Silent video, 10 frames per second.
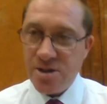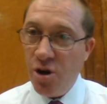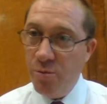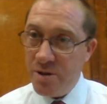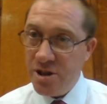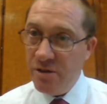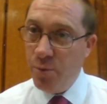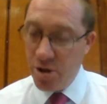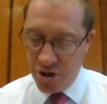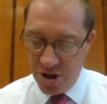I told
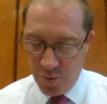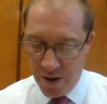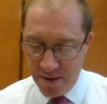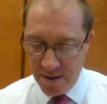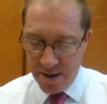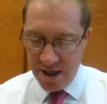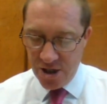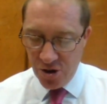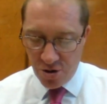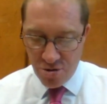myself, watch this one.
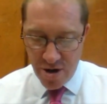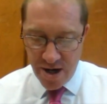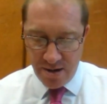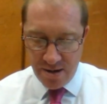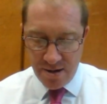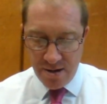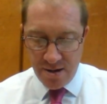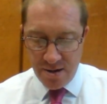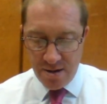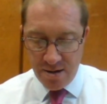He's not green,
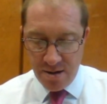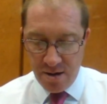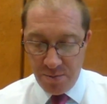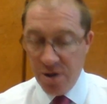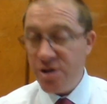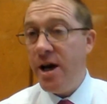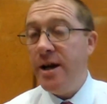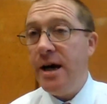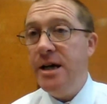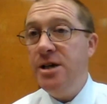but it
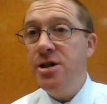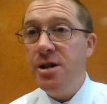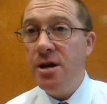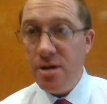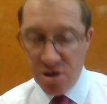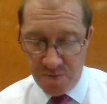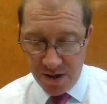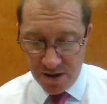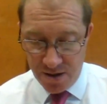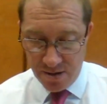turned out easier than I
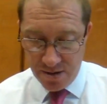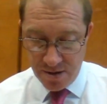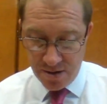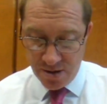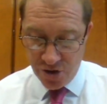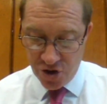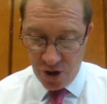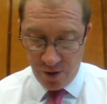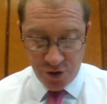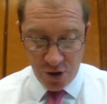expected.
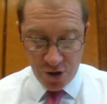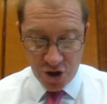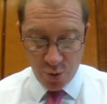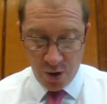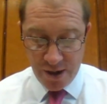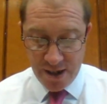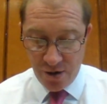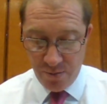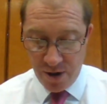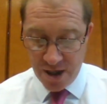Soft sod squatted
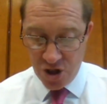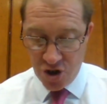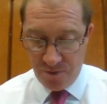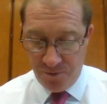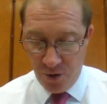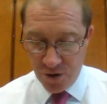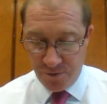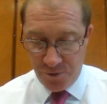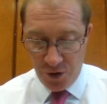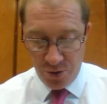down on my kitchen floor
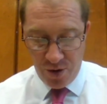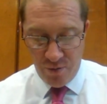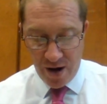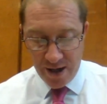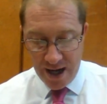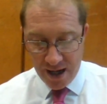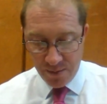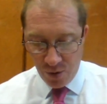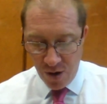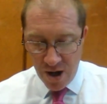to fondle the ruddy
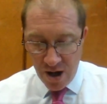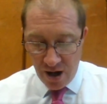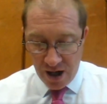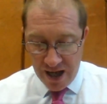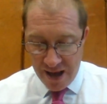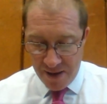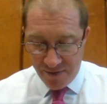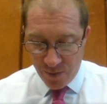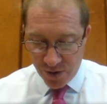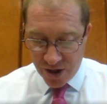animal, and I let him
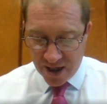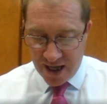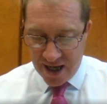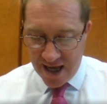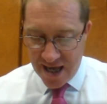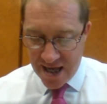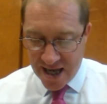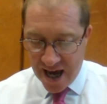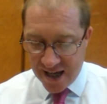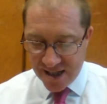have it with the kit
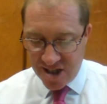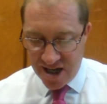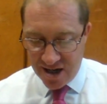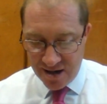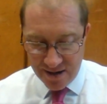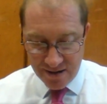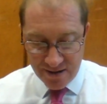eat cat tin.